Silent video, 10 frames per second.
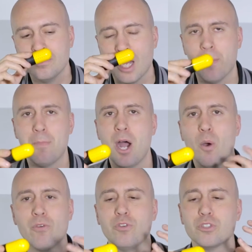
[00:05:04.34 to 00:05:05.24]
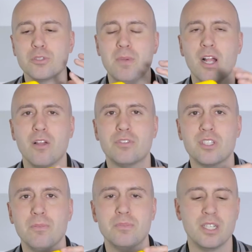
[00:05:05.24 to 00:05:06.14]
A powerful smell of
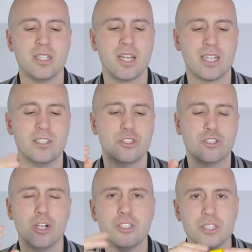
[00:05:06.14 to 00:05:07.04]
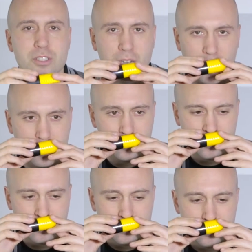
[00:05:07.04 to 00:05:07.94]
something like a detergent, uh,
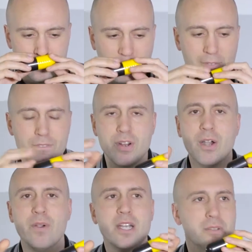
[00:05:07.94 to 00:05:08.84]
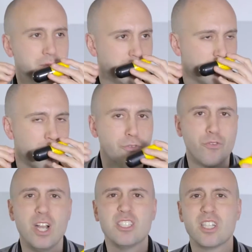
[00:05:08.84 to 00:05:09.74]
a very
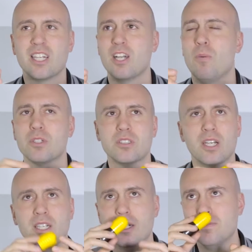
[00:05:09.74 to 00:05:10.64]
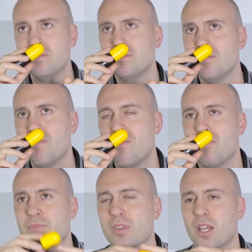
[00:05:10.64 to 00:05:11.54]
fresh, like almost like a
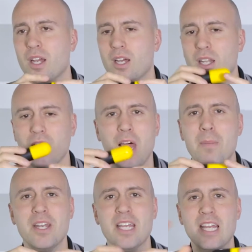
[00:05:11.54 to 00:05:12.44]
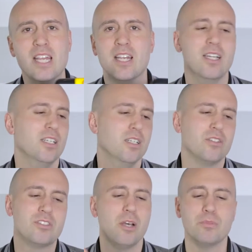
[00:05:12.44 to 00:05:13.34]
uh, lemony uh,
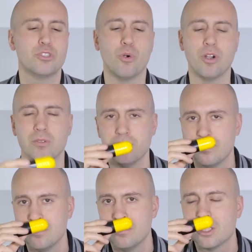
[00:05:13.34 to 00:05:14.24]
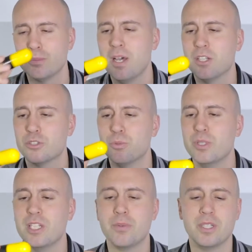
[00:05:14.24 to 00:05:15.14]
some sort. Smells
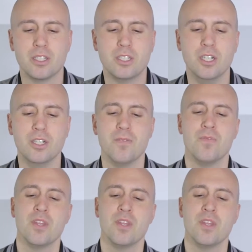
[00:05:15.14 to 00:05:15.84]
really, really good.